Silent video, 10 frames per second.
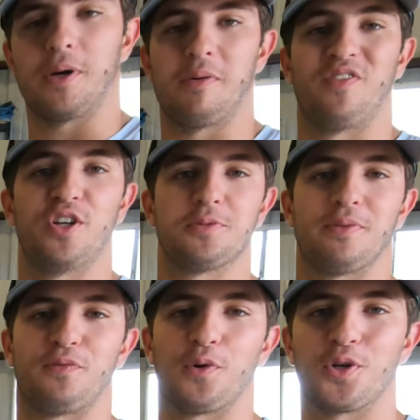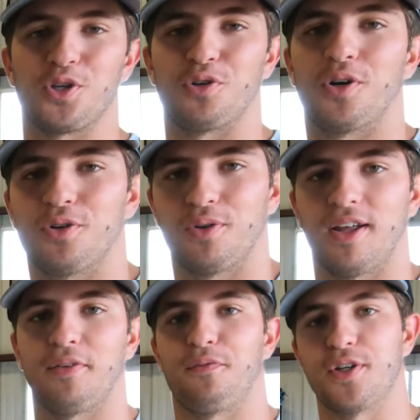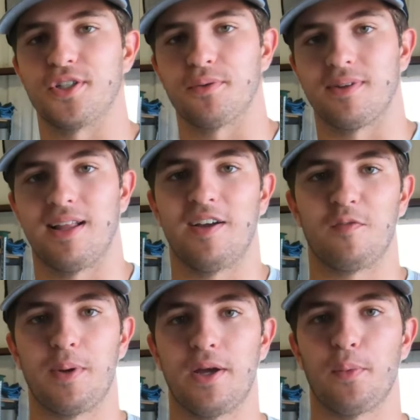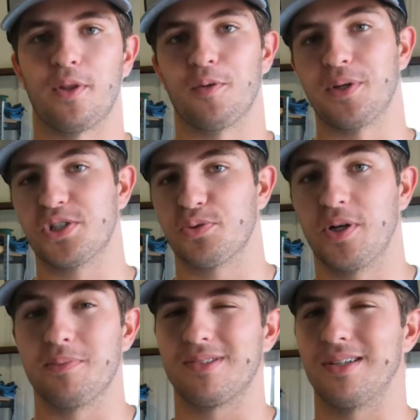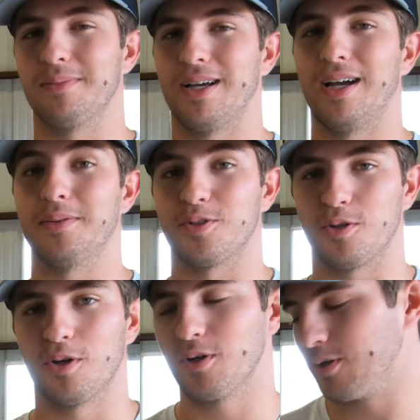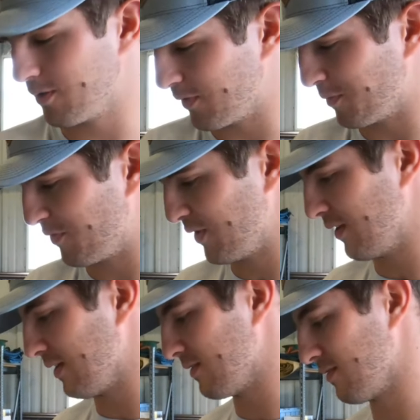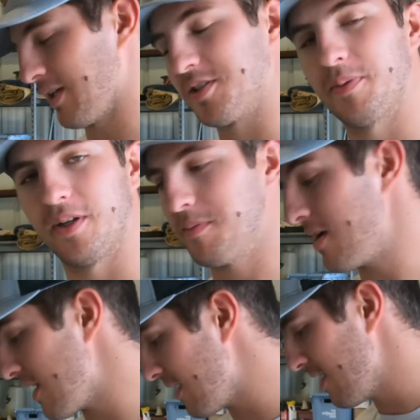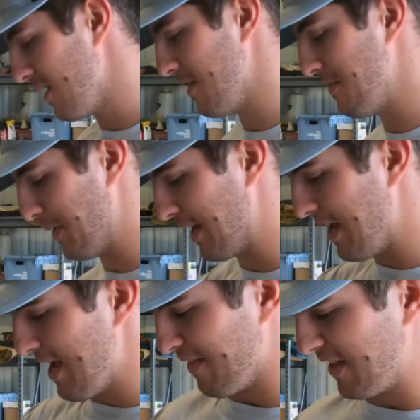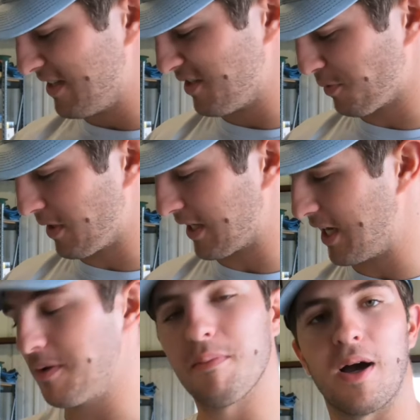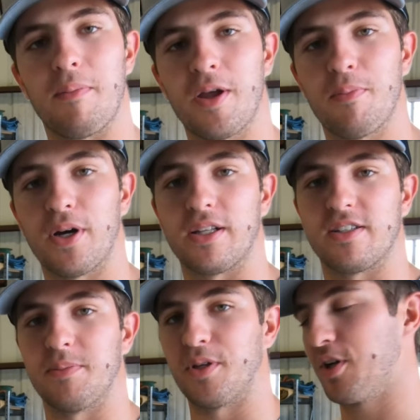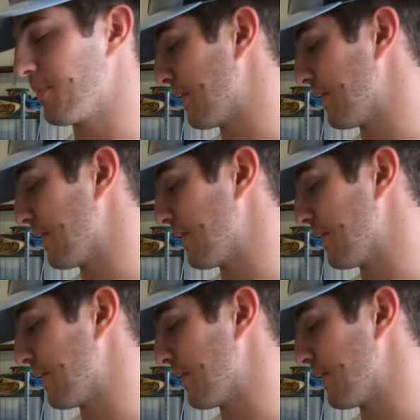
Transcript: my videos before, you know I do a lot of fishing with live bait, whether it be shrimp, sometimes croaker, if I'm feeling like spending money. But this is where I keep my bait bucket. That's something good